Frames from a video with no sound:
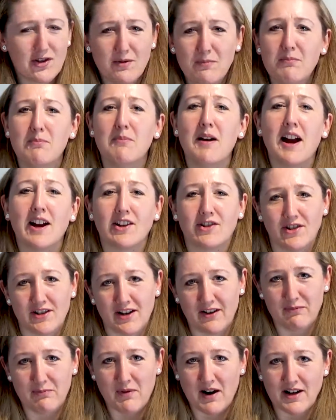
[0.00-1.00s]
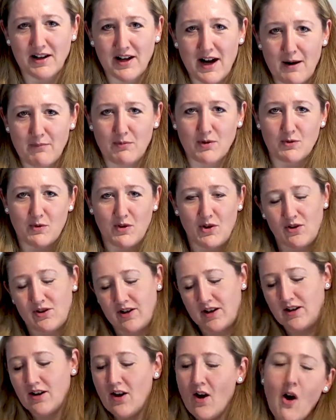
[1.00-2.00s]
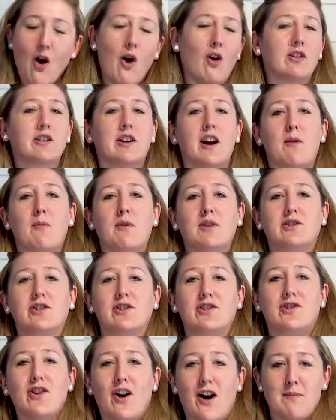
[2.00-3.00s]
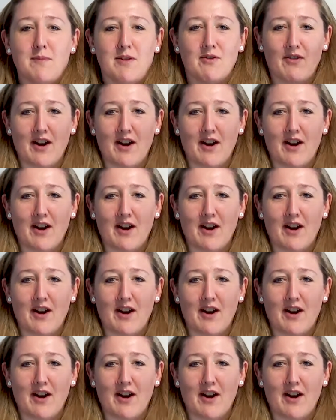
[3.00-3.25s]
Imagine if my neighbours were looking. Okay, I want you to join me.